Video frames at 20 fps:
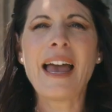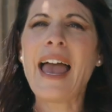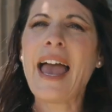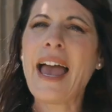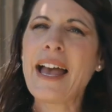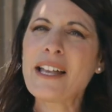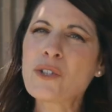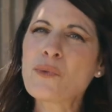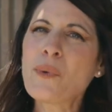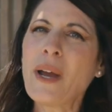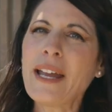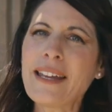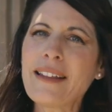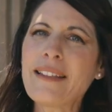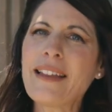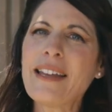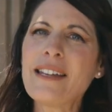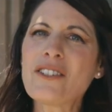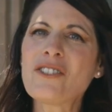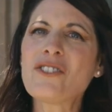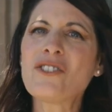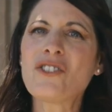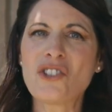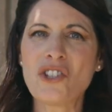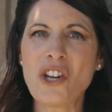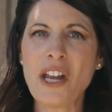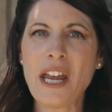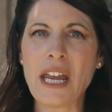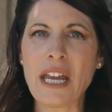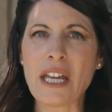As regulations
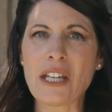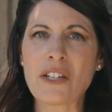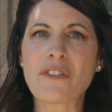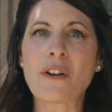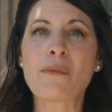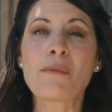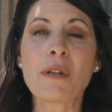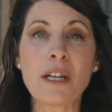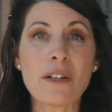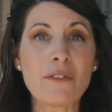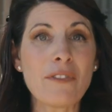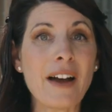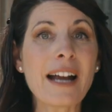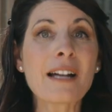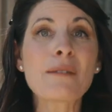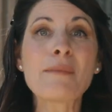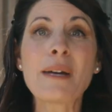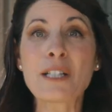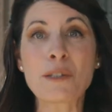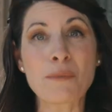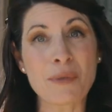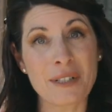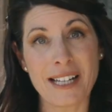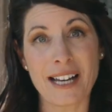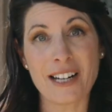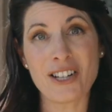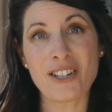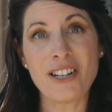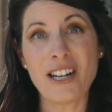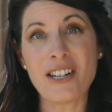change from the Environmental
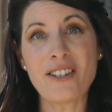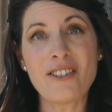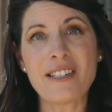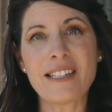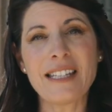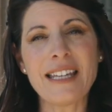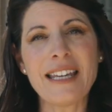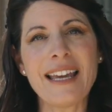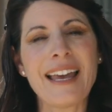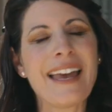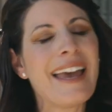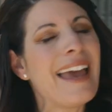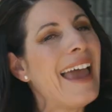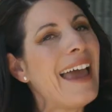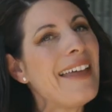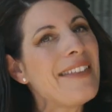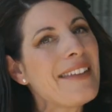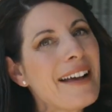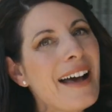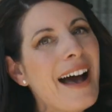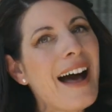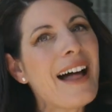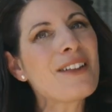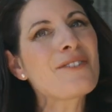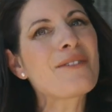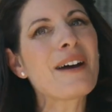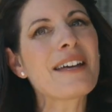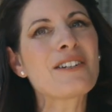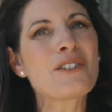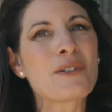Protection Agency and the
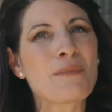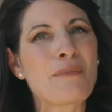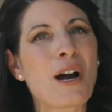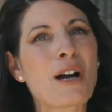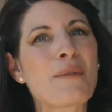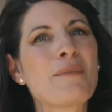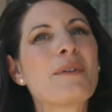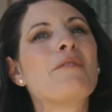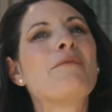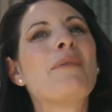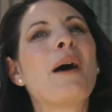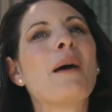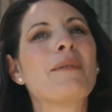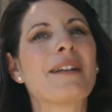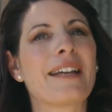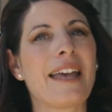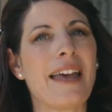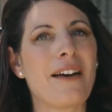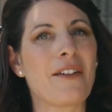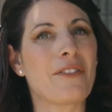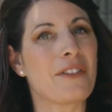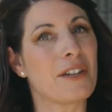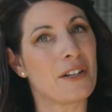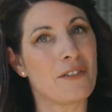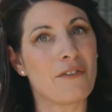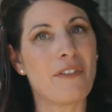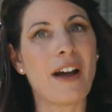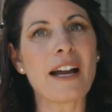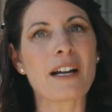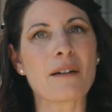Colorado Department of Public Health and
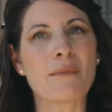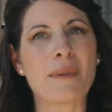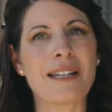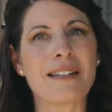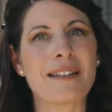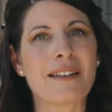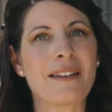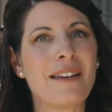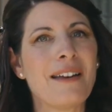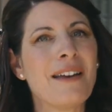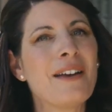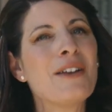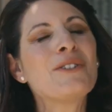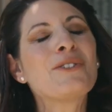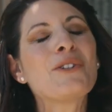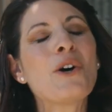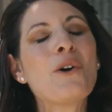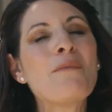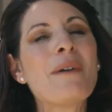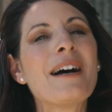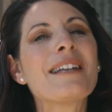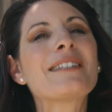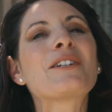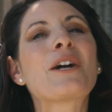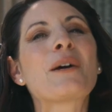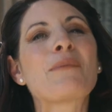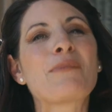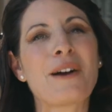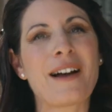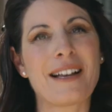Environment, so must
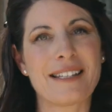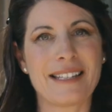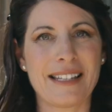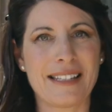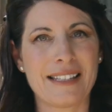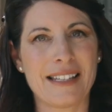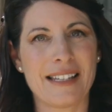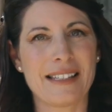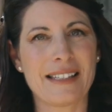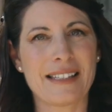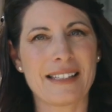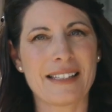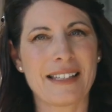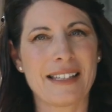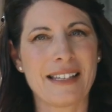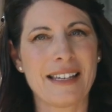our processes.